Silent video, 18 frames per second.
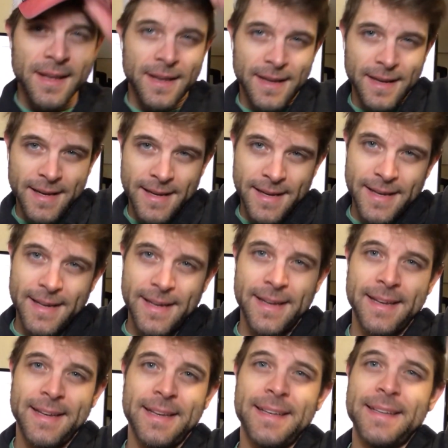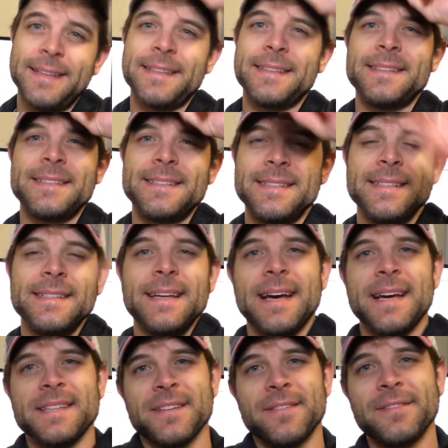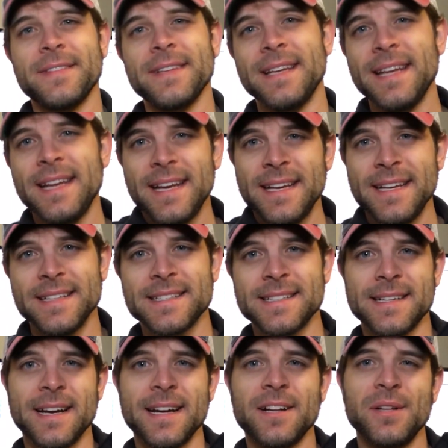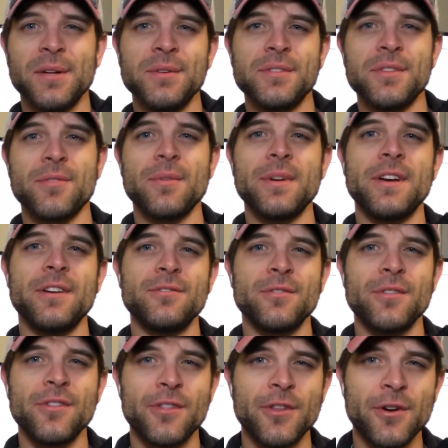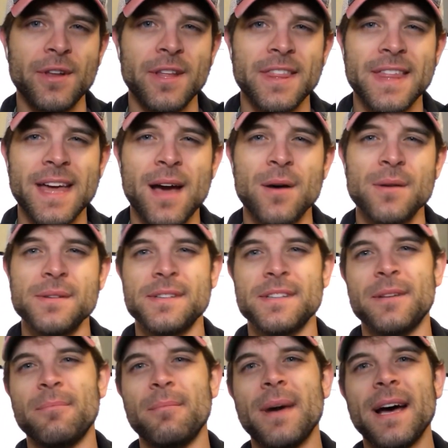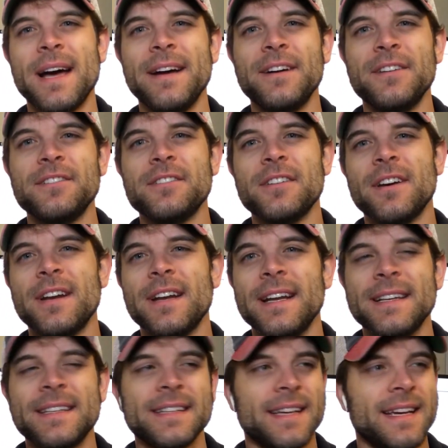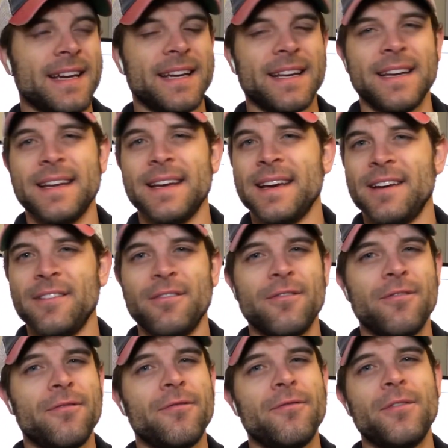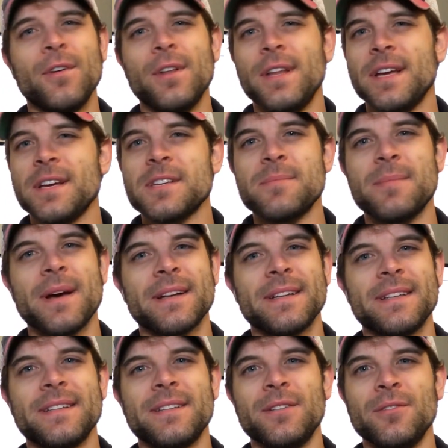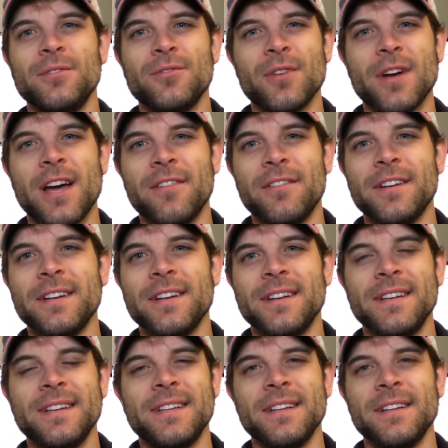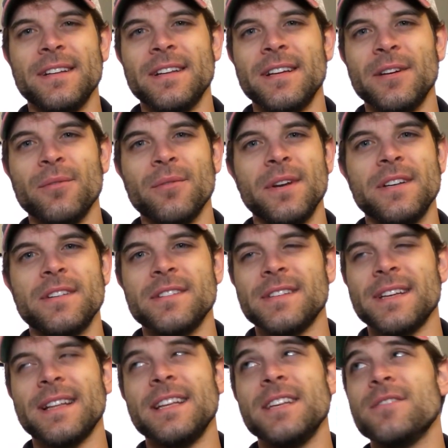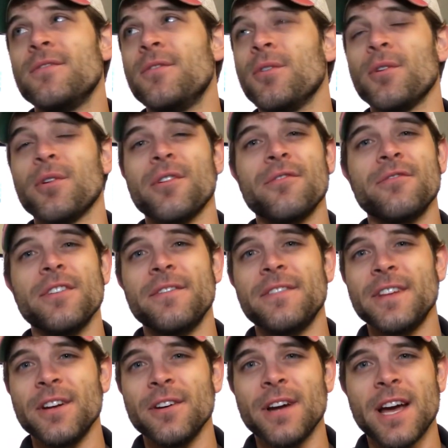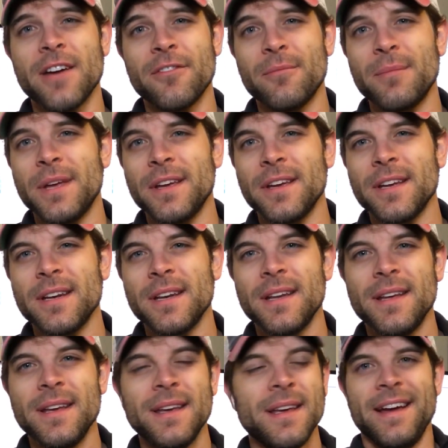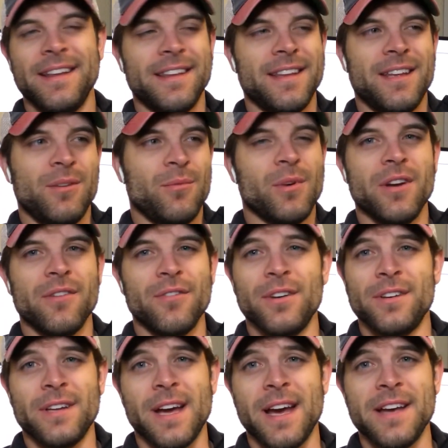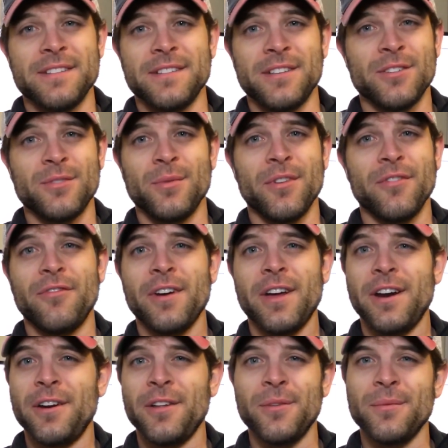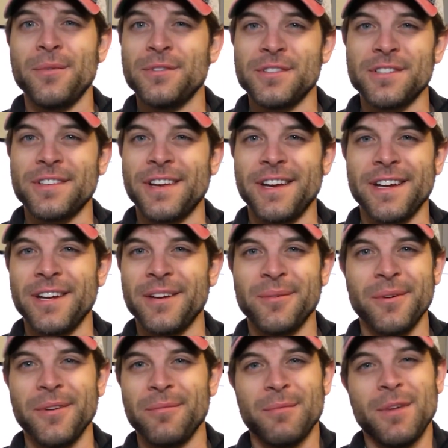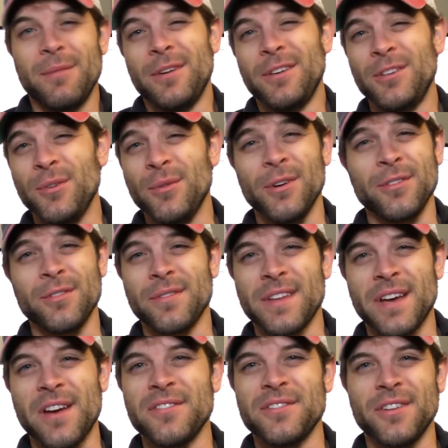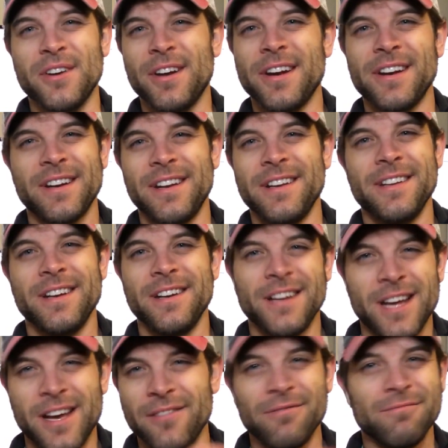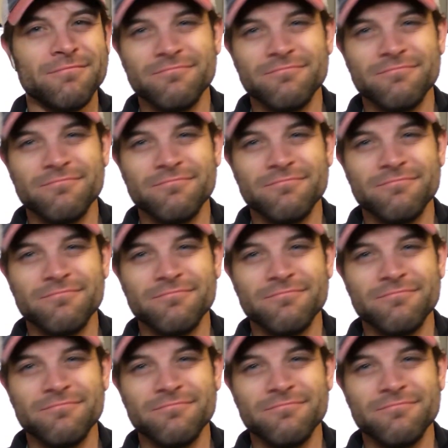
and as of today it's got close to 330,000 miles on it and I fully expect to drive it until it reaches at least 450 or half a million. And then whenever it dies I just want to find another one just like it with maybe 200,000 on it and then have